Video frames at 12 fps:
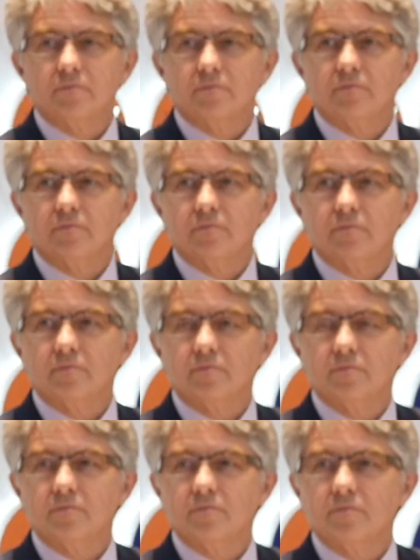
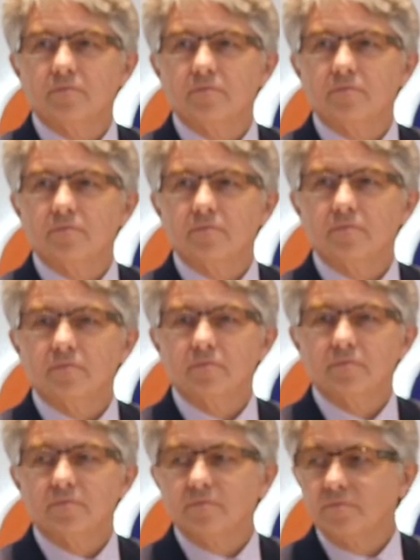
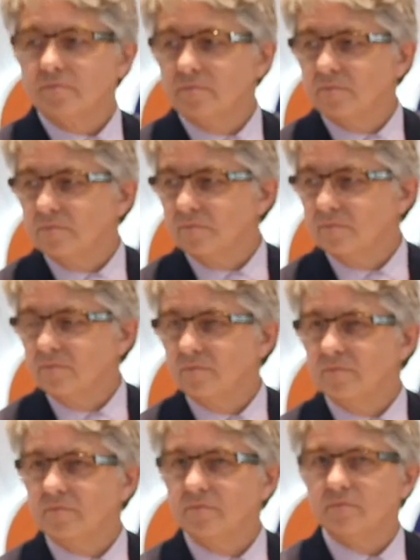
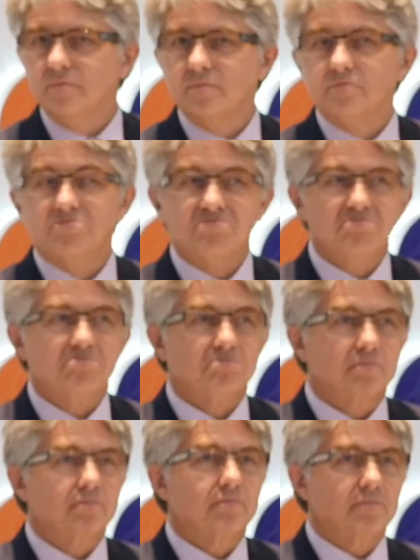
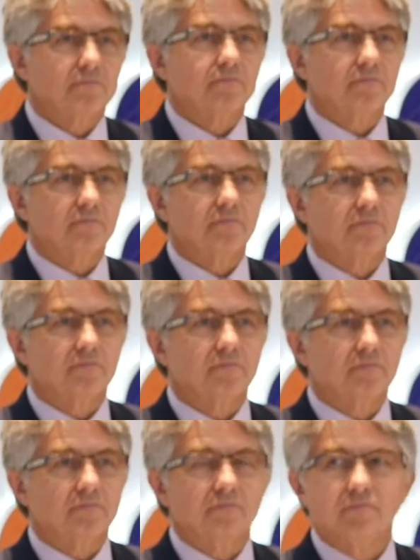
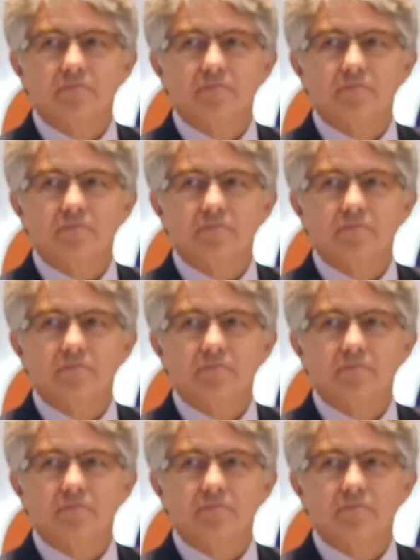(not speaking)